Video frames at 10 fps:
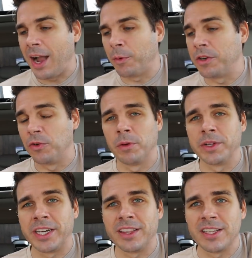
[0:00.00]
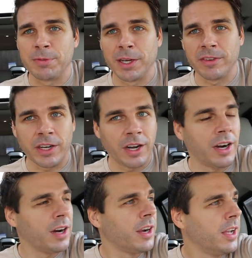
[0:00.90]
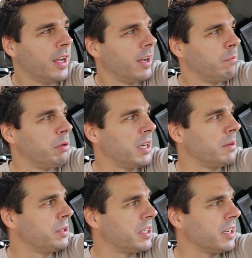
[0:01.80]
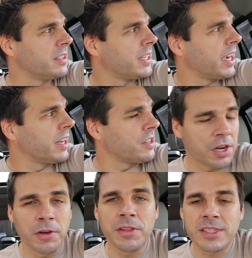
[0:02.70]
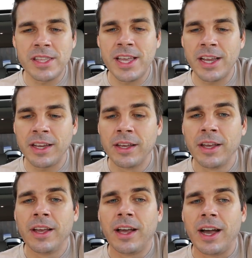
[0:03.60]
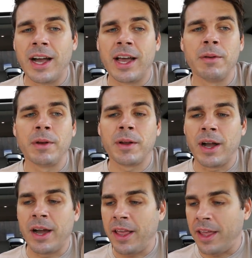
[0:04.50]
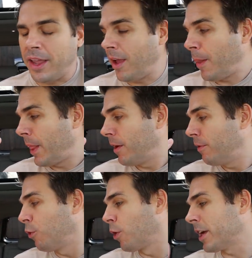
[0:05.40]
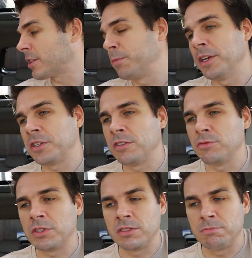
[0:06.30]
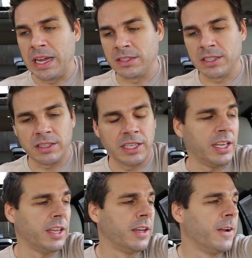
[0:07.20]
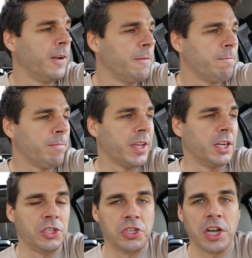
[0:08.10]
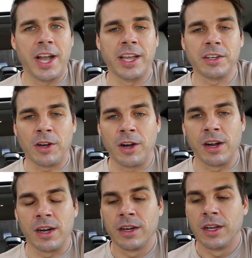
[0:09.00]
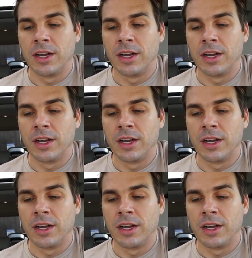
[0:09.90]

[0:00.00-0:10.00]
I wouldn't normally get this big of a car, but because I gotta tow this thing, I got a Ford Expedition, which is basically a giant car.